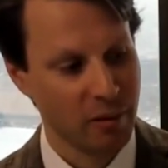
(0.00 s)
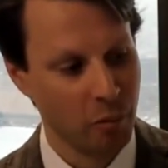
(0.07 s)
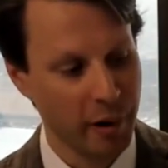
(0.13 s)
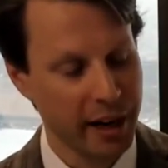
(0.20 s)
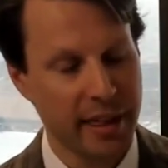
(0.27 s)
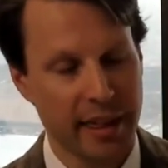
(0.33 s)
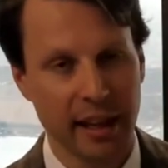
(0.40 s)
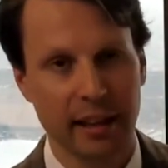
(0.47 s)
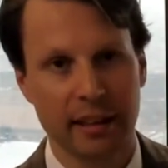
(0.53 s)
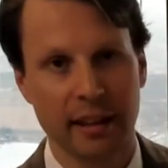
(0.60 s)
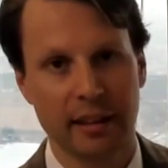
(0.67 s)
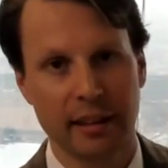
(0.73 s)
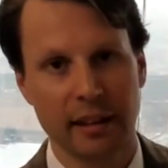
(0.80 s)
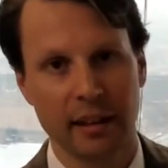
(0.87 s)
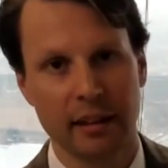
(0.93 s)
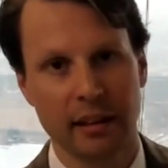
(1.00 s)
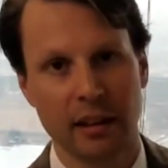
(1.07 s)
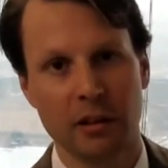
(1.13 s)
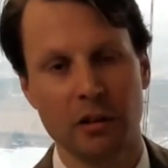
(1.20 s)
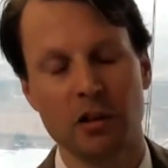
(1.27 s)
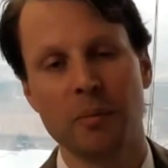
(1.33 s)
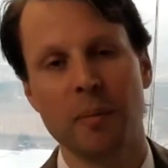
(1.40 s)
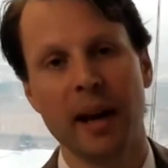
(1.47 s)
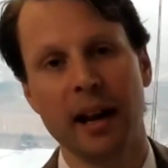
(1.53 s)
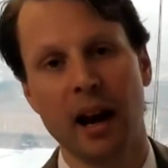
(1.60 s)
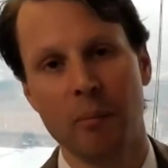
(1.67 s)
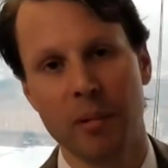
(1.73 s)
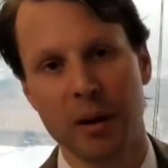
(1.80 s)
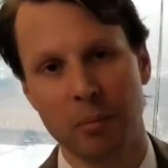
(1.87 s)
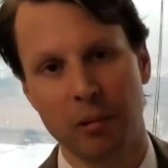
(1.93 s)
we think that the use may
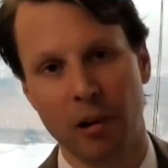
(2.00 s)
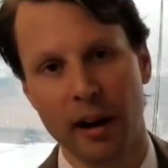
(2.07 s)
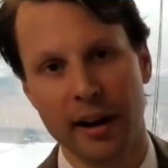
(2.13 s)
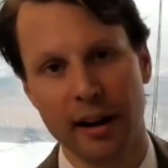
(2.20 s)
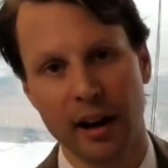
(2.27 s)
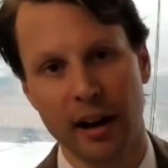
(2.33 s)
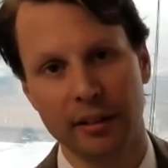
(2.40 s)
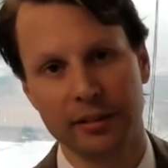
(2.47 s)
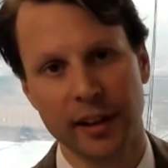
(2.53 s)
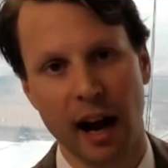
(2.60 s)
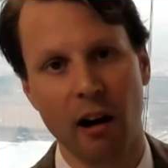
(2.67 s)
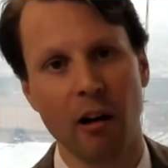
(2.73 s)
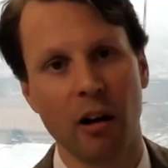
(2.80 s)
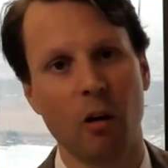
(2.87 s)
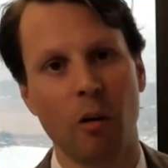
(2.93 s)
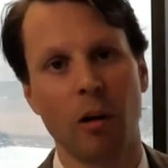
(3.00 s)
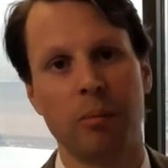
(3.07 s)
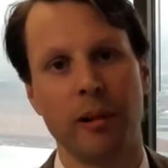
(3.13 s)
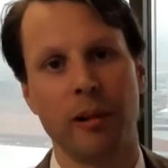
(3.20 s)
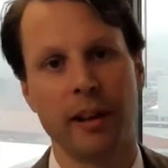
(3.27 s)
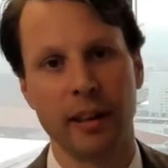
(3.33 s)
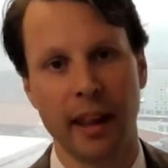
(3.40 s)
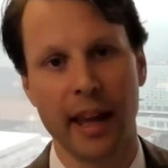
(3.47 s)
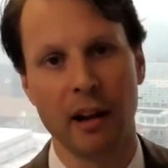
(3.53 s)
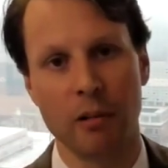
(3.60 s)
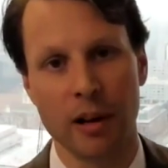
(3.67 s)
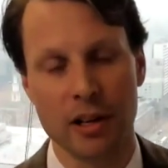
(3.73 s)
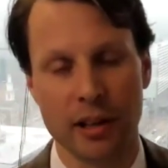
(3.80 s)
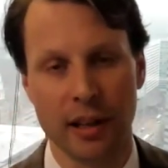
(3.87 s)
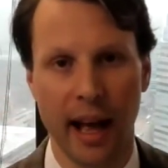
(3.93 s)
not be broad enough, I'll incorporate
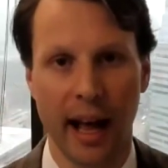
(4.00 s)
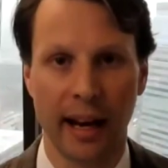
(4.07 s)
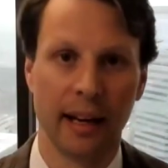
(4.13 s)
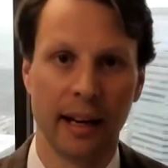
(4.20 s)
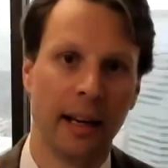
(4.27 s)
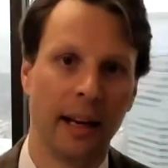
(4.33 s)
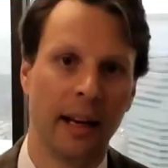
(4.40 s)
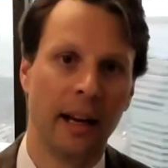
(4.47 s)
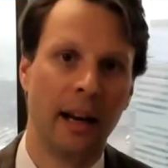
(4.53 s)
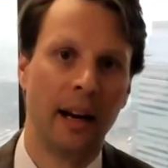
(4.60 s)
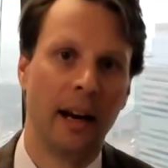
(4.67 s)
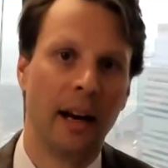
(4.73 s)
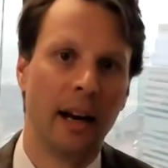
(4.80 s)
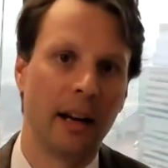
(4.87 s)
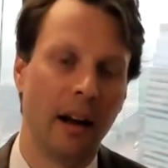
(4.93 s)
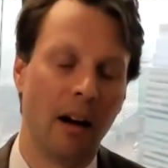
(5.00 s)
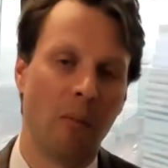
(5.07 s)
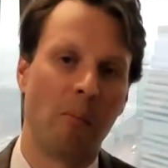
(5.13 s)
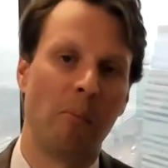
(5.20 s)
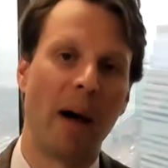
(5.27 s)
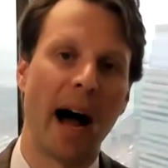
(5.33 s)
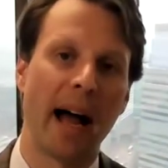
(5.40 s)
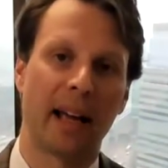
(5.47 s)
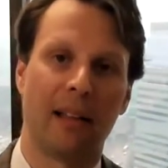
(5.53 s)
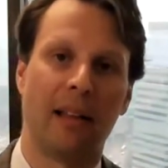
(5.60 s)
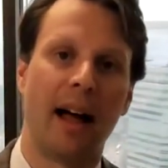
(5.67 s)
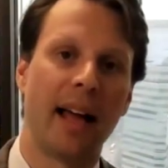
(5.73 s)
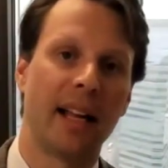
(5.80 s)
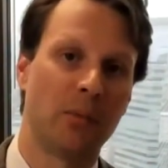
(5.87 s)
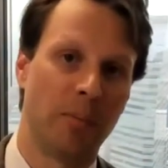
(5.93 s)
language that my
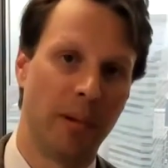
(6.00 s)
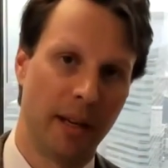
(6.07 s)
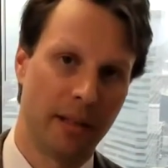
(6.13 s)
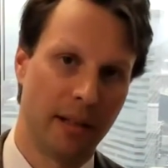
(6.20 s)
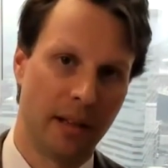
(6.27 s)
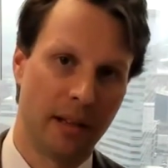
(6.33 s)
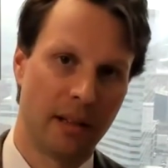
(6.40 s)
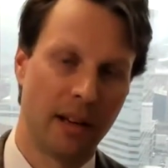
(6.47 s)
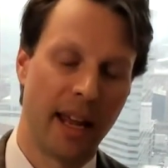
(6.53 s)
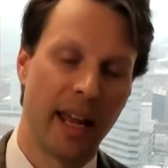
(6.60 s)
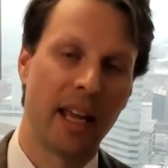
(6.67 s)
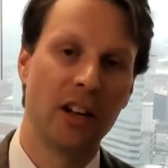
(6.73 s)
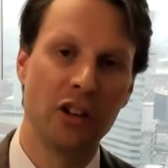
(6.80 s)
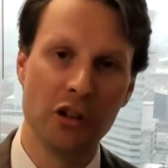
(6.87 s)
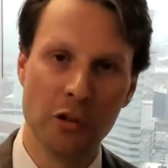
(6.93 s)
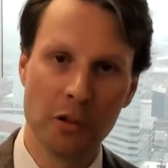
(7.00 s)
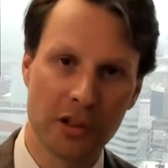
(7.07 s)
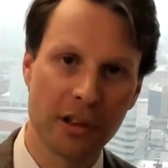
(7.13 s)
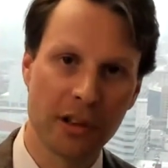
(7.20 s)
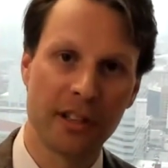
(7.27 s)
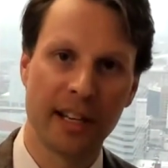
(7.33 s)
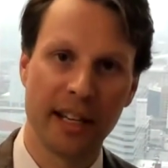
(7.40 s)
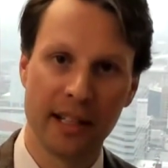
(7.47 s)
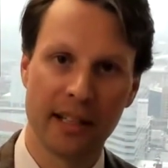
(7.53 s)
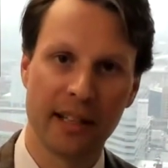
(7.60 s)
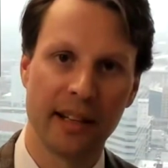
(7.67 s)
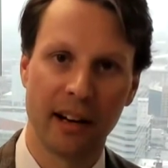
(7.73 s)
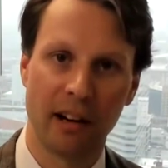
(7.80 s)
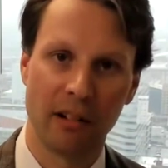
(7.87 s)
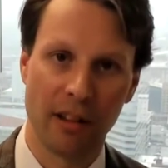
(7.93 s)
client's business and uses
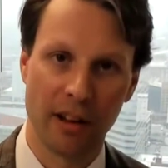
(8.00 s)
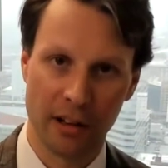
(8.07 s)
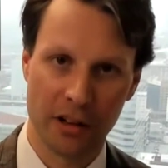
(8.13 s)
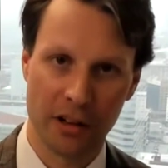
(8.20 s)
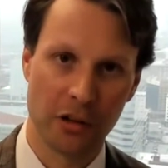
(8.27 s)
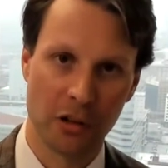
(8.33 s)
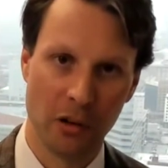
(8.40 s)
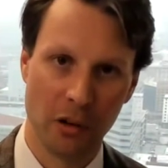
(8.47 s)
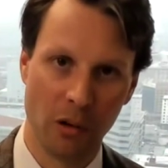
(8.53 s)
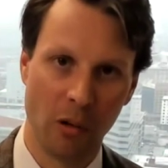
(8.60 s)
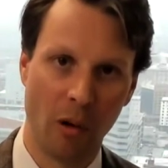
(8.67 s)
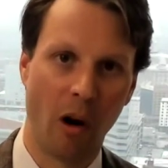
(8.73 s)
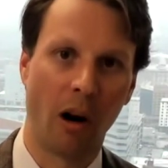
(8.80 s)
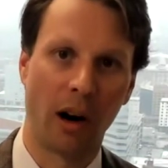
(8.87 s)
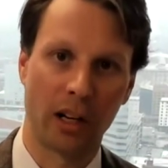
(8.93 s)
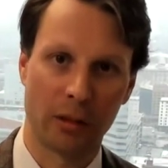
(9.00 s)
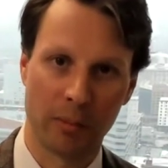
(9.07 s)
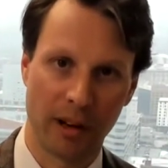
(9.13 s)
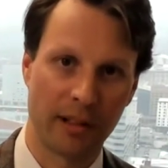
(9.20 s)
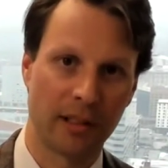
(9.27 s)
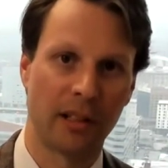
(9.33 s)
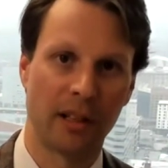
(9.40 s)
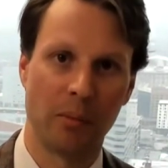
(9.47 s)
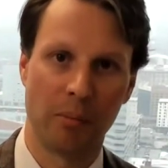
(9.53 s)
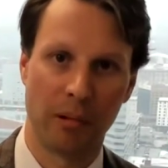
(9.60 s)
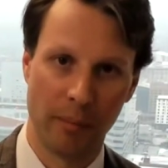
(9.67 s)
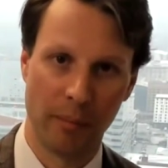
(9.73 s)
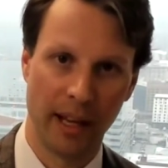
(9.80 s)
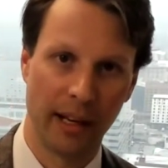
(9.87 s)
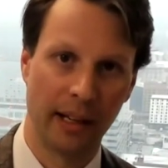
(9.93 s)
incidental thereto are expressly
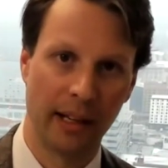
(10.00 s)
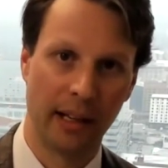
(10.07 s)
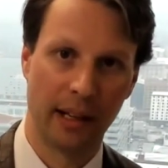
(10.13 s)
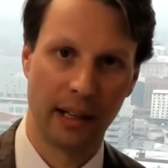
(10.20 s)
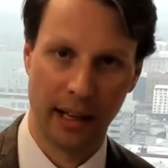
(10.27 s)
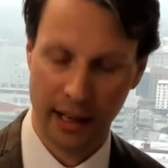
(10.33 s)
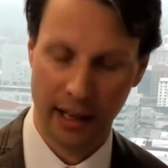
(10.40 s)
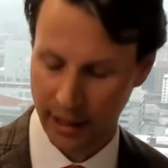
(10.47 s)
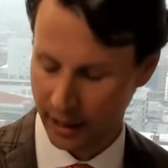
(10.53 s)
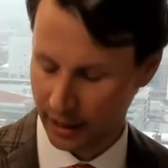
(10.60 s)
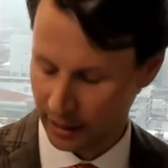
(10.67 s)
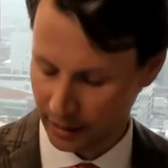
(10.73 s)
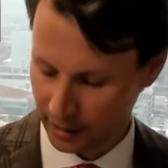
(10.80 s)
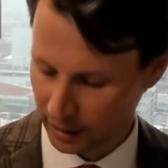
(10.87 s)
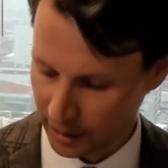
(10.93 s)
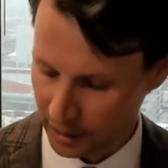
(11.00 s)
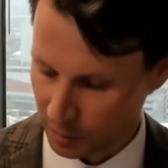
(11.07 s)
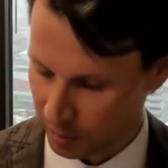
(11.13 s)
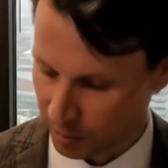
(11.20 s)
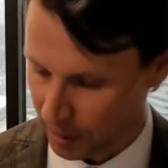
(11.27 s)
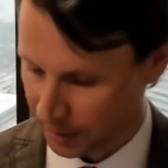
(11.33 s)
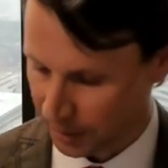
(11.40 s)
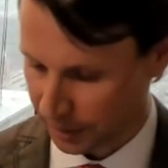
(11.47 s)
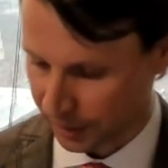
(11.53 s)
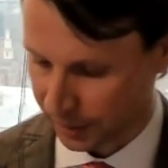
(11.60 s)
permitted in those premises.